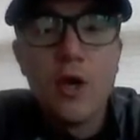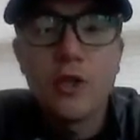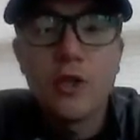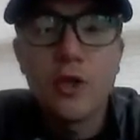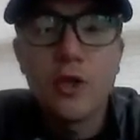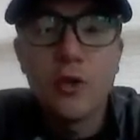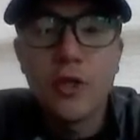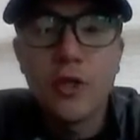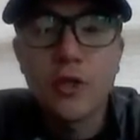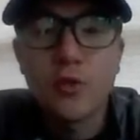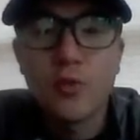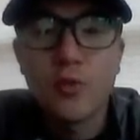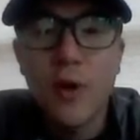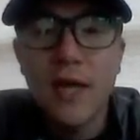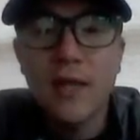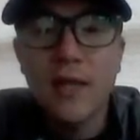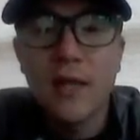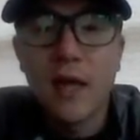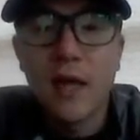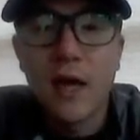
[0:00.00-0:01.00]
So this
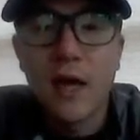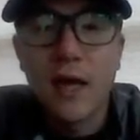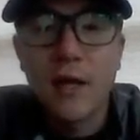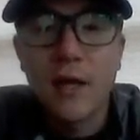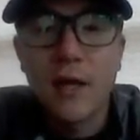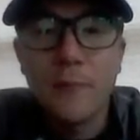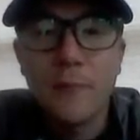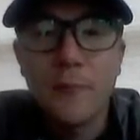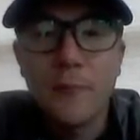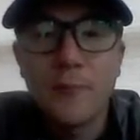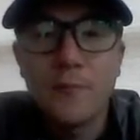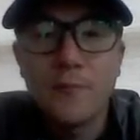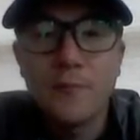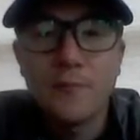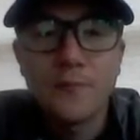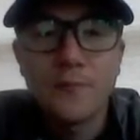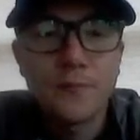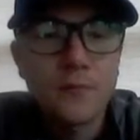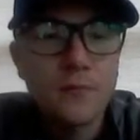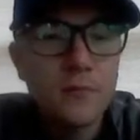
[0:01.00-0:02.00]
red line
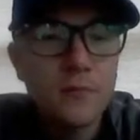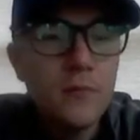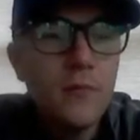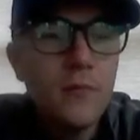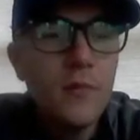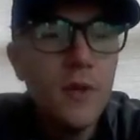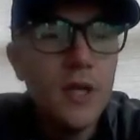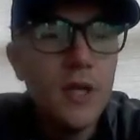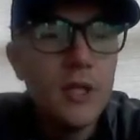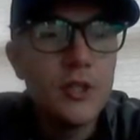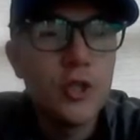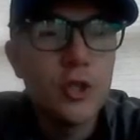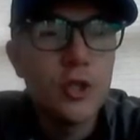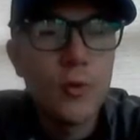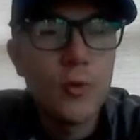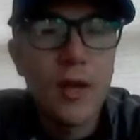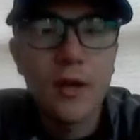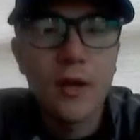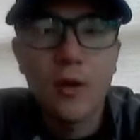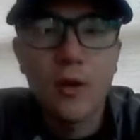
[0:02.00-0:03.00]
is your
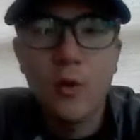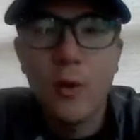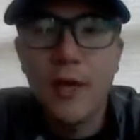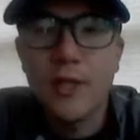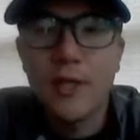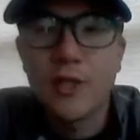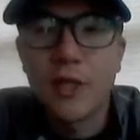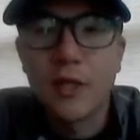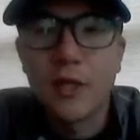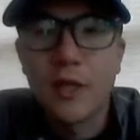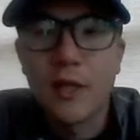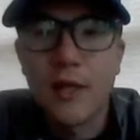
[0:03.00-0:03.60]
red equation,